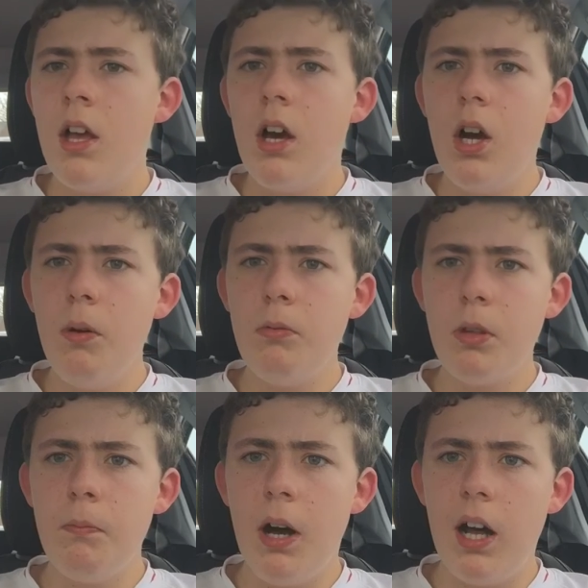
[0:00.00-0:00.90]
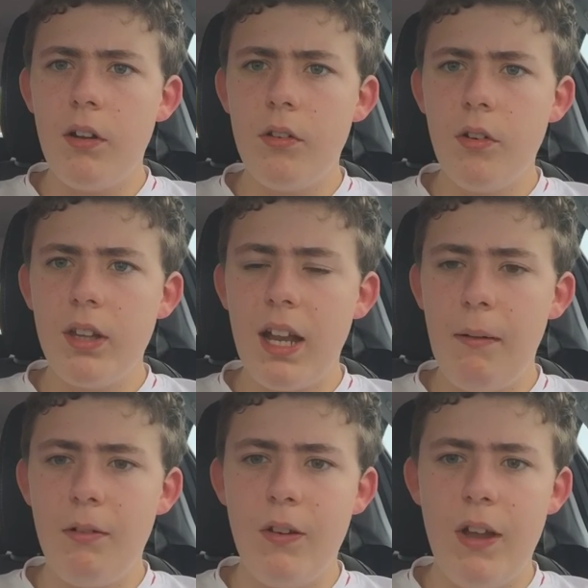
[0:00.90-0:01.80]
At Upton Park, there's always an
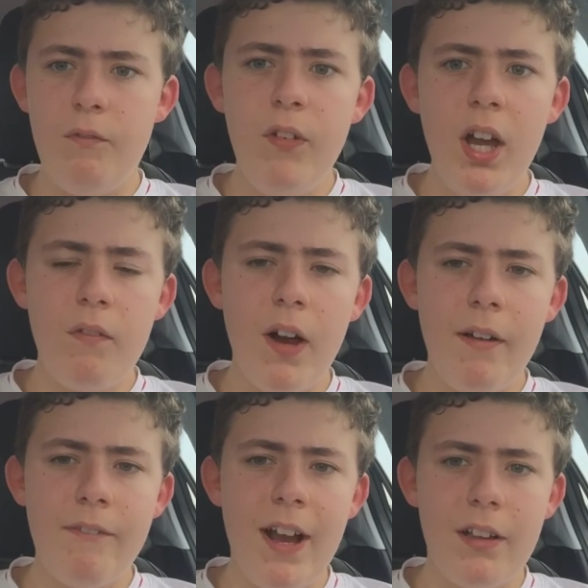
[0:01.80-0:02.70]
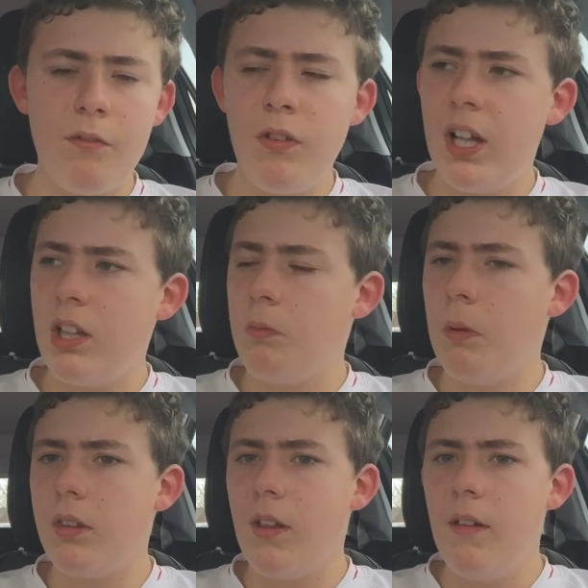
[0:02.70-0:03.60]
atmosphere, 35,000 fans,
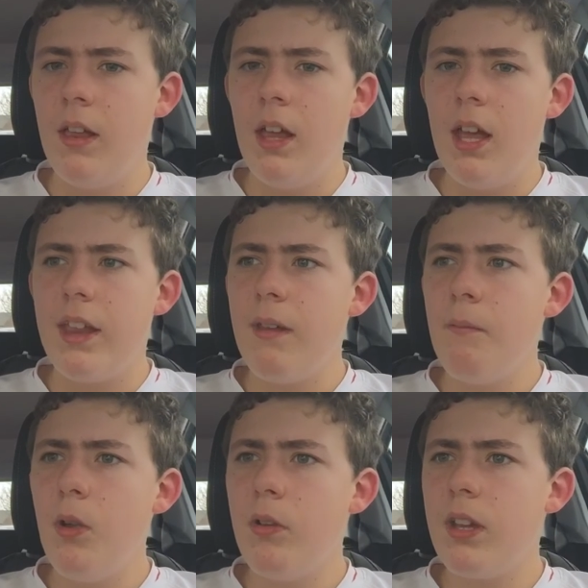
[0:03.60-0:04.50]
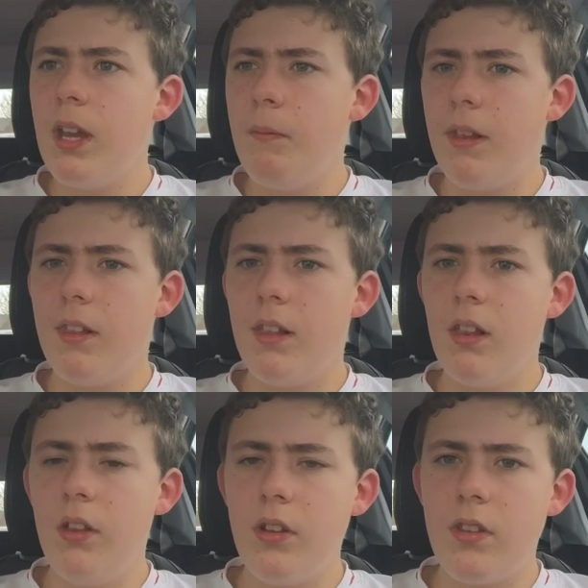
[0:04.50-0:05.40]
but if they moved to the Olympic
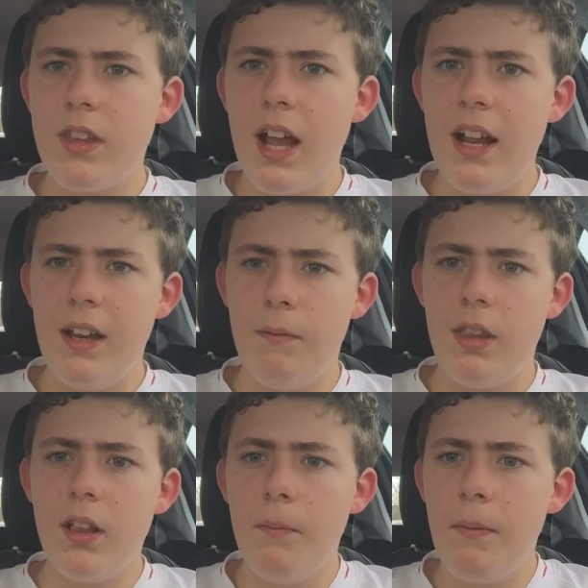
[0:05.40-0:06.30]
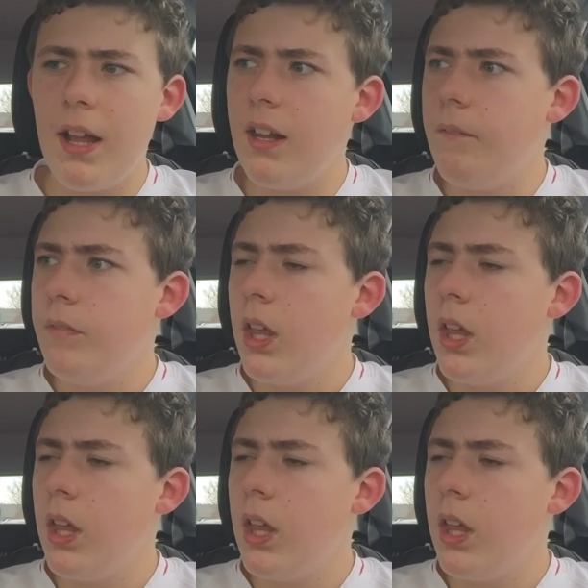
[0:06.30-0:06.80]
London Stadium, they should have made it